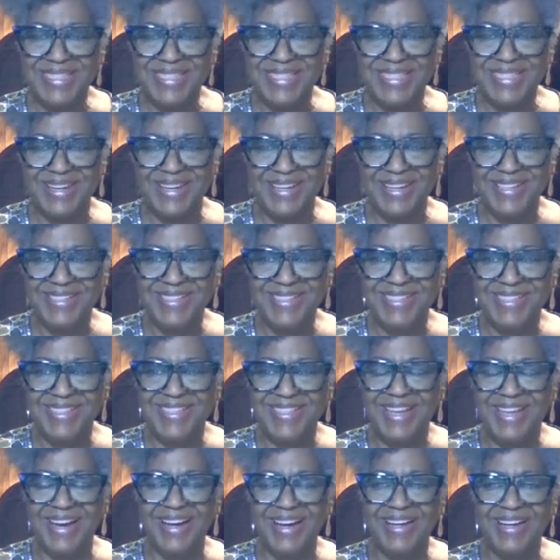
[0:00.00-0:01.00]
sons
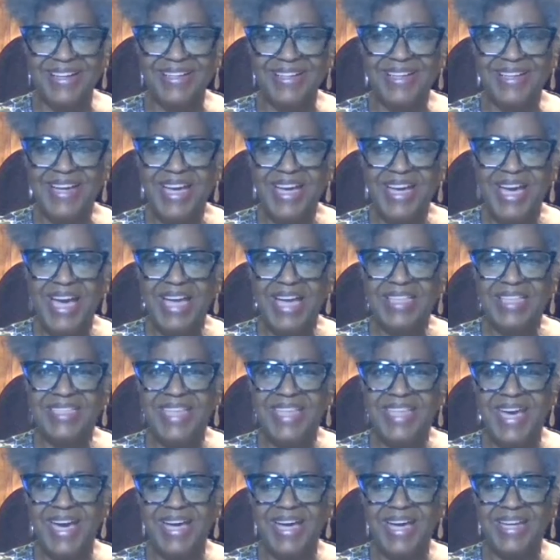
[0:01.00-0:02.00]

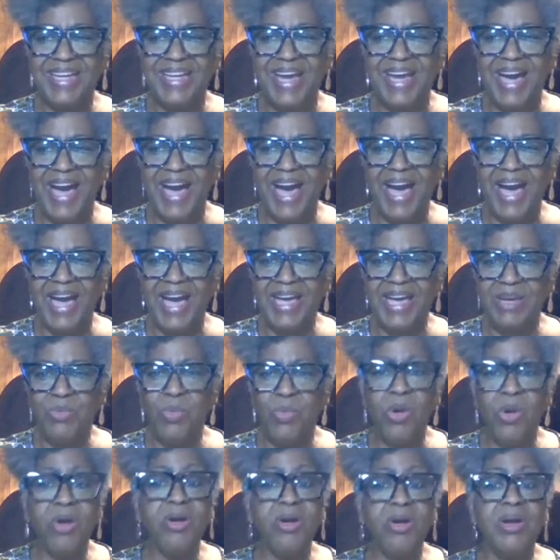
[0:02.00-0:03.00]
that I
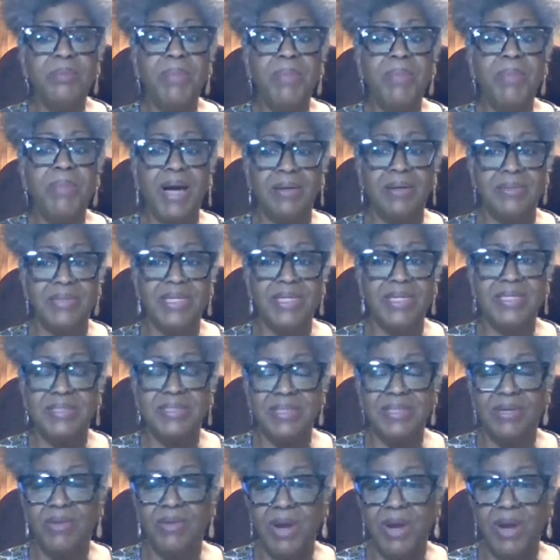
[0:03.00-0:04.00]
worry about as
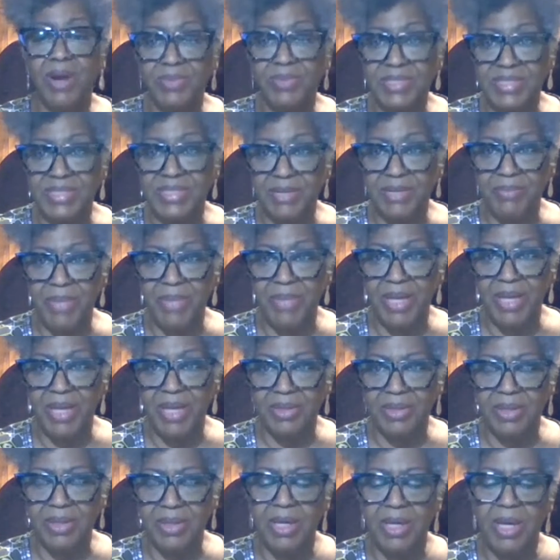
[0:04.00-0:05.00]
though I was their
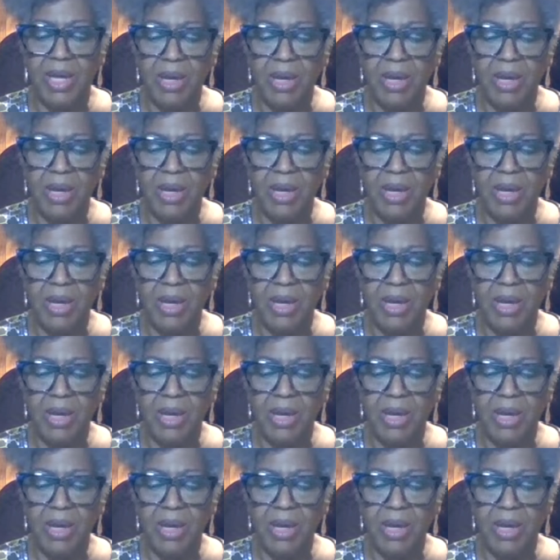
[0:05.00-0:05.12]
mother.